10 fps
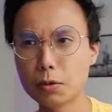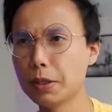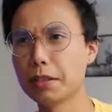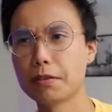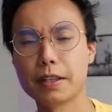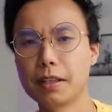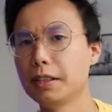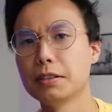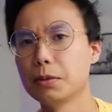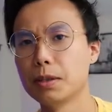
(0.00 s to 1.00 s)
we can very
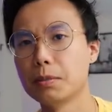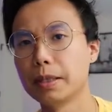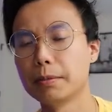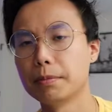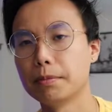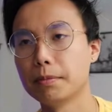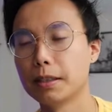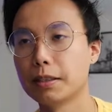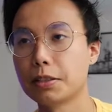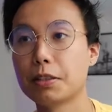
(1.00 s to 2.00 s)
easily well bring
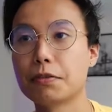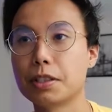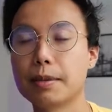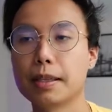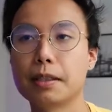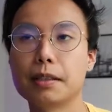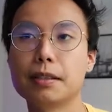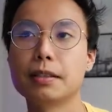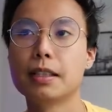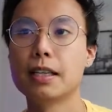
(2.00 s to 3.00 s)
Shift Tree back
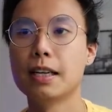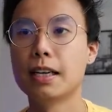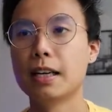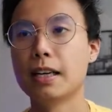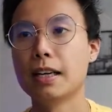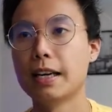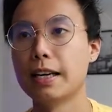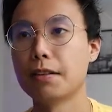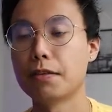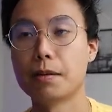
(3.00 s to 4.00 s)
in
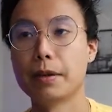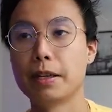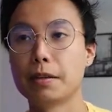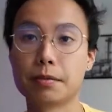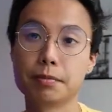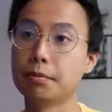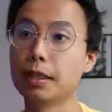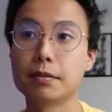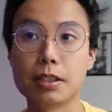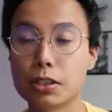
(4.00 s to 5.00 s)
and farm down.
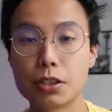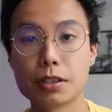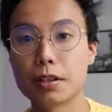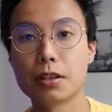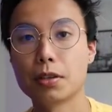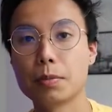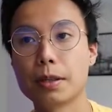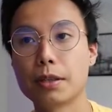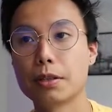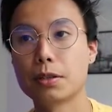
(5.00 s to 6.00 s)
But it's just a Thunder
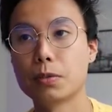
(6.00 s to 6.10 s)
Punch.